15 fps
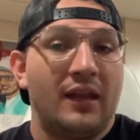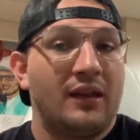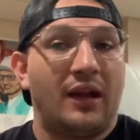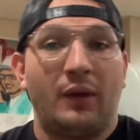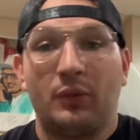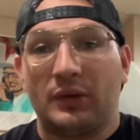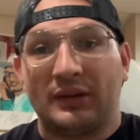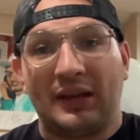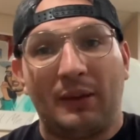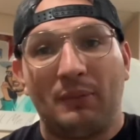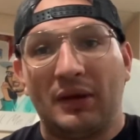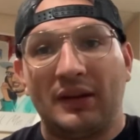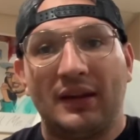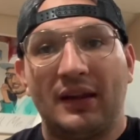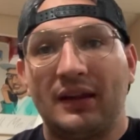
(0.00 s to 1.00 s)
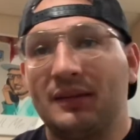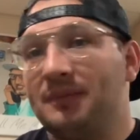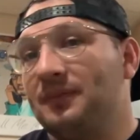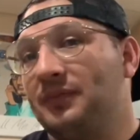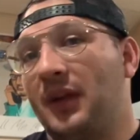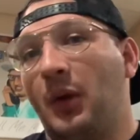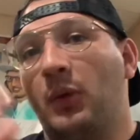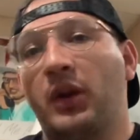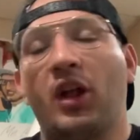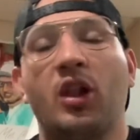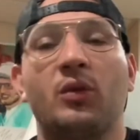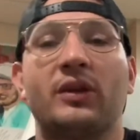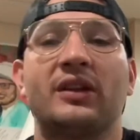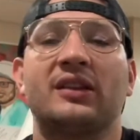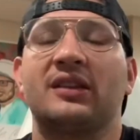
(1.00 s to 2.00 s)
I worked that Monday. I went all the
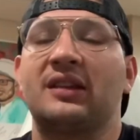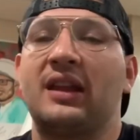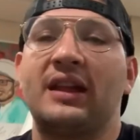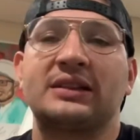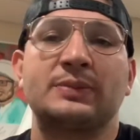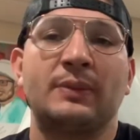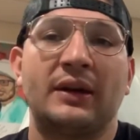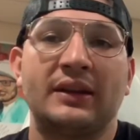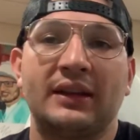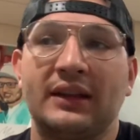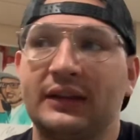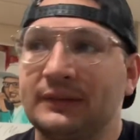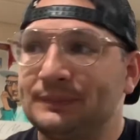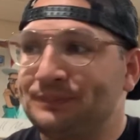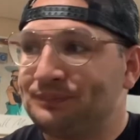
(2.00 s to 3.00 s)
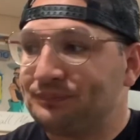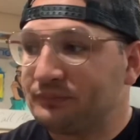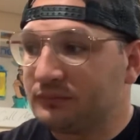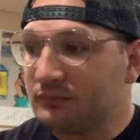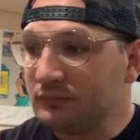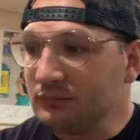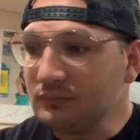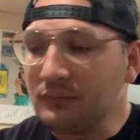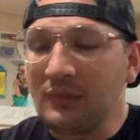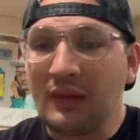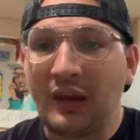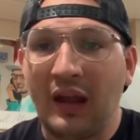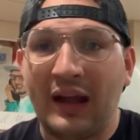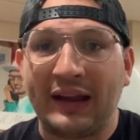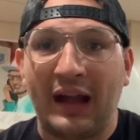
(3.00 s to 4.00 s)
way to the next Monday.
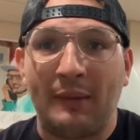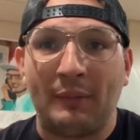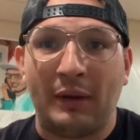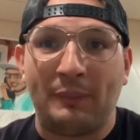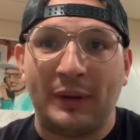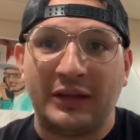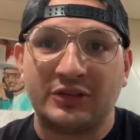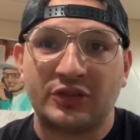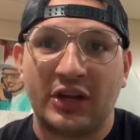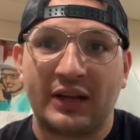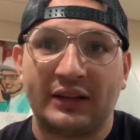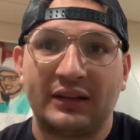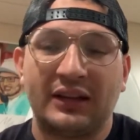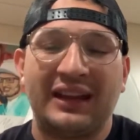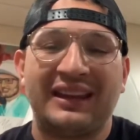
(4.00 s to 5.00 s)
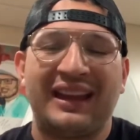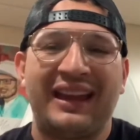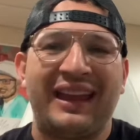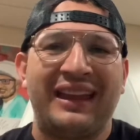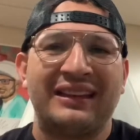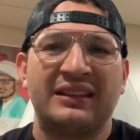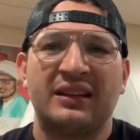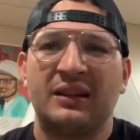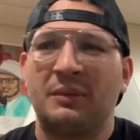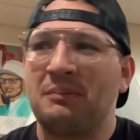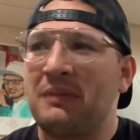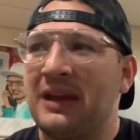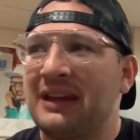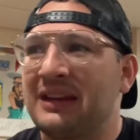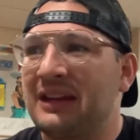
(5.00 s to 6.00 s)
I got my paycheck and I ended up
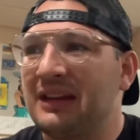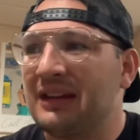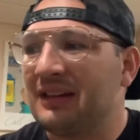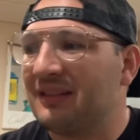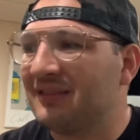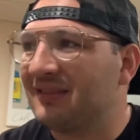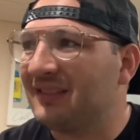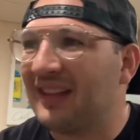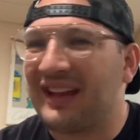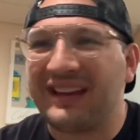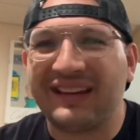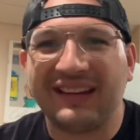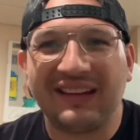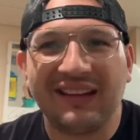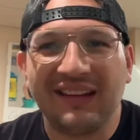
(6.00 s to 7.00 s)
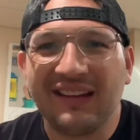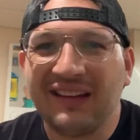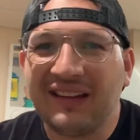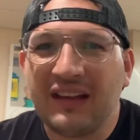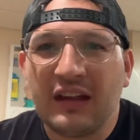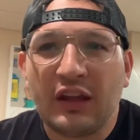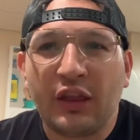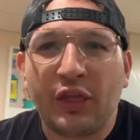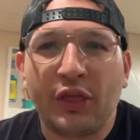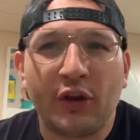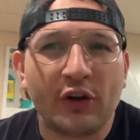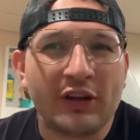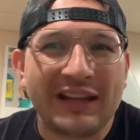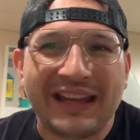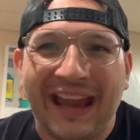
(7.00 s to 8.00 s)
making like
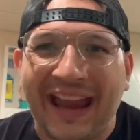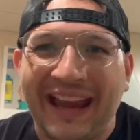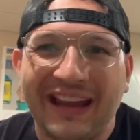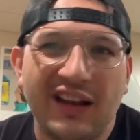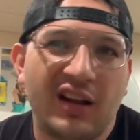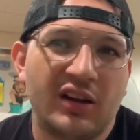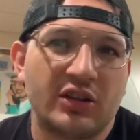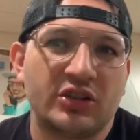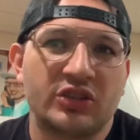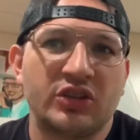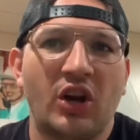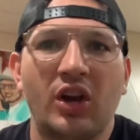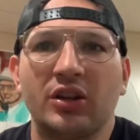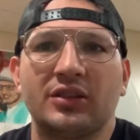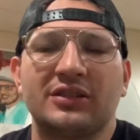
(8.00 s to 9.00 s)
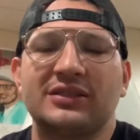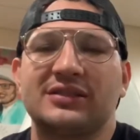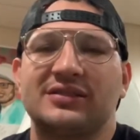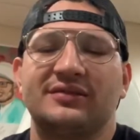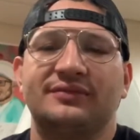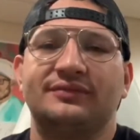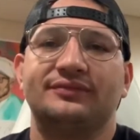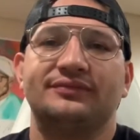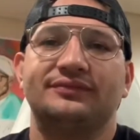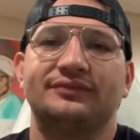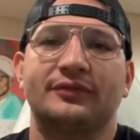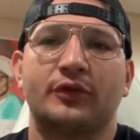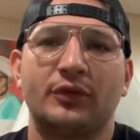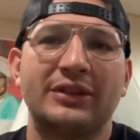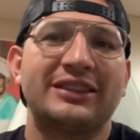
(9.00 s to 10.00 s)
$3,800.
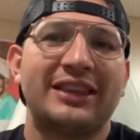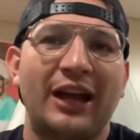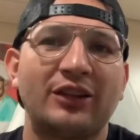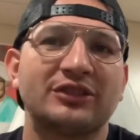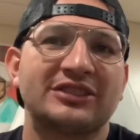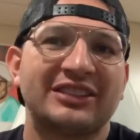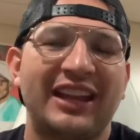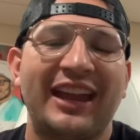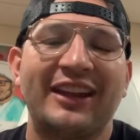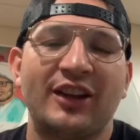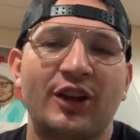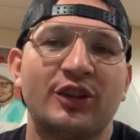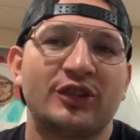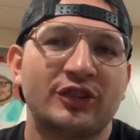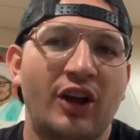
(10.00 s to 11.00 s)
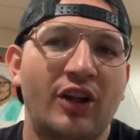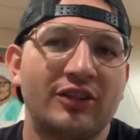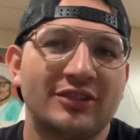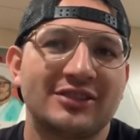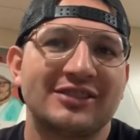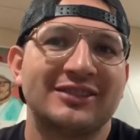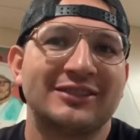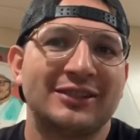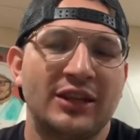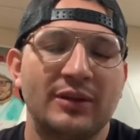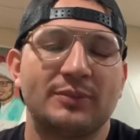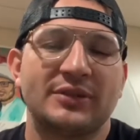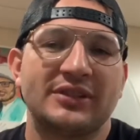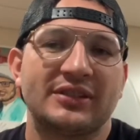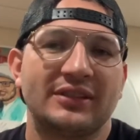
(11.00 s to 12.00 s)
$3,800 in
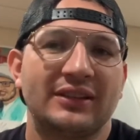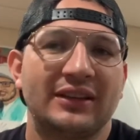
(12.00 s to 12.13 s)
tips.